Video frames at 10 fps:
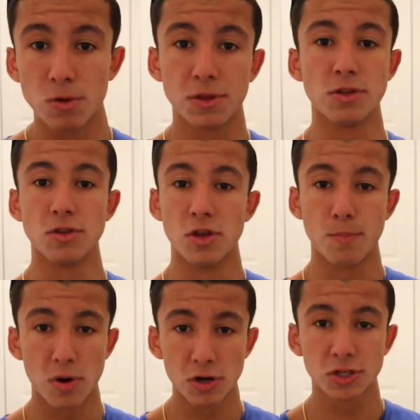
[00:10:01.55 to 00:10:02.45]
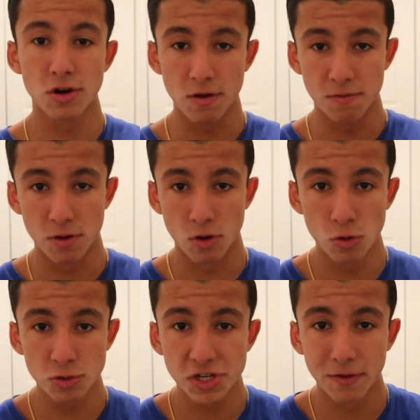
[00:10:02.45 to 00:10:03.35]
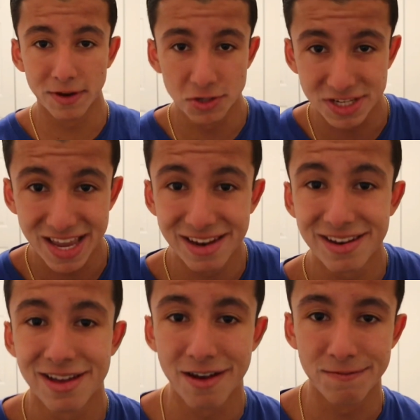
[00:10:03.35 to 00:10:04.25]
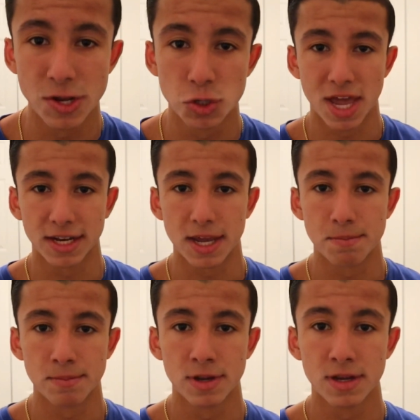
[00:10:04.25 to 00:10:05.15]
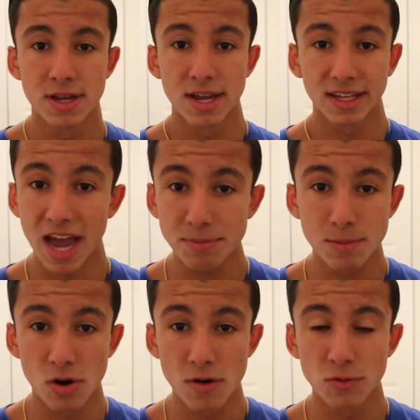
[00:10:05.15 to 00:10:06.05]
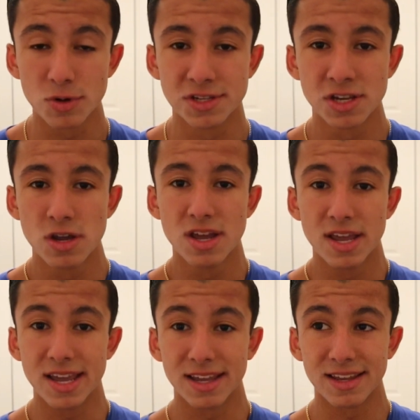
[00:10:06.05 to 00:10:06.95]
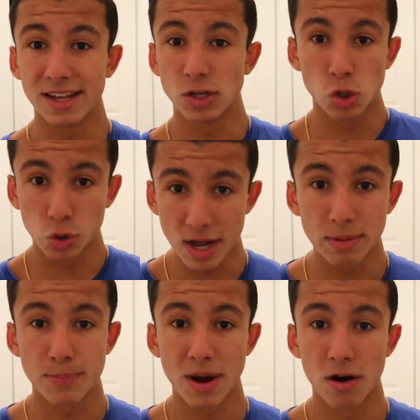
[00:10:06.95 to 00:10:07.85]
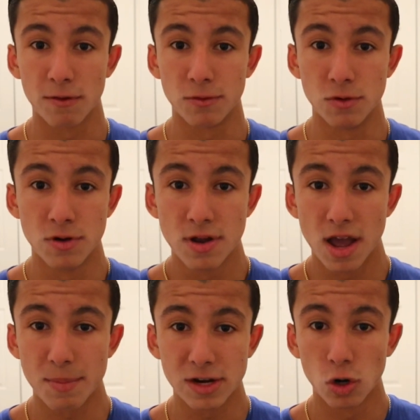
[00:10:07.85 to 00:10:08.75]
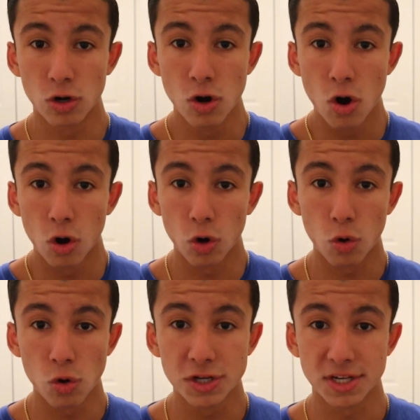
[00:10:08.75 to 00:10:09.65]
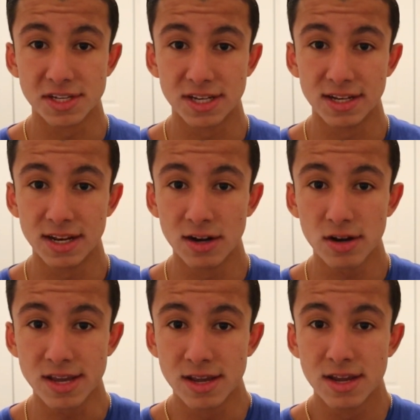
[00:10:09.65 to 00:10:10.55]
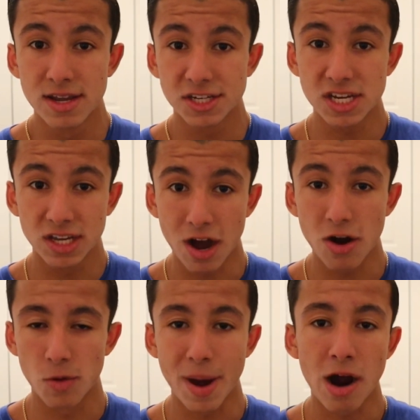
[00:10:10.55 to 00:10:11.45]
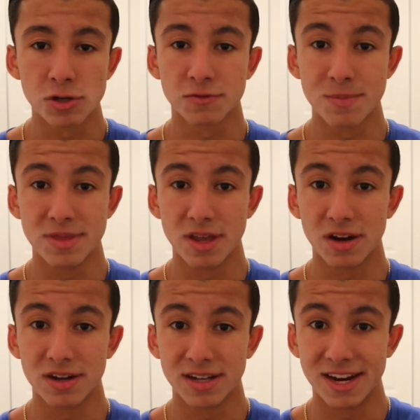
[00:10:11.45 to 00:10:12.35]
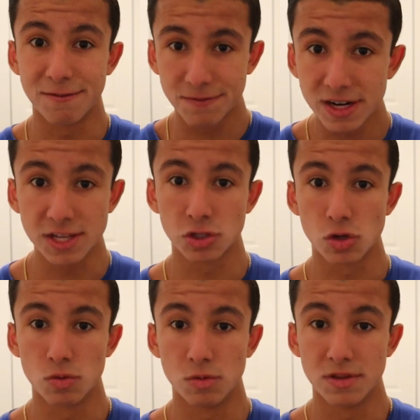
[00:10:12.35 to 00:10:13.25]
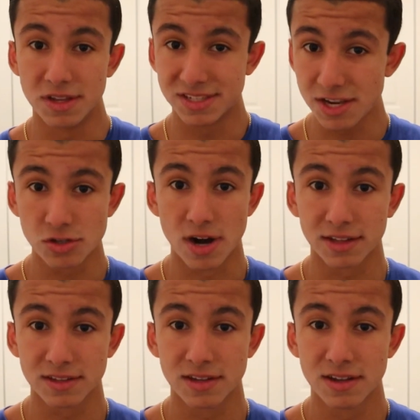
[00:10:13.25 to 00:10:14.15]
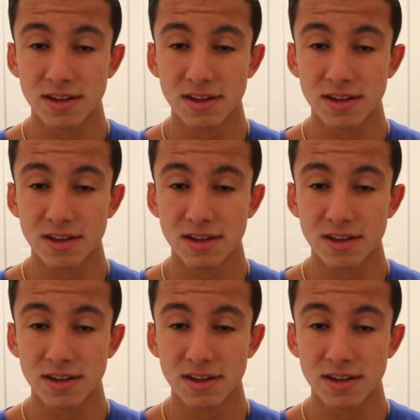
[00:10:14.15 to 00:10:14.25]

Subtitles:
with the departure of the OG Avengers in Avengers Endgame. Captain Marvel is incredibly powerful. I mean, her origin is literally, she got her powers from an Infinity Stone, the Tesseract,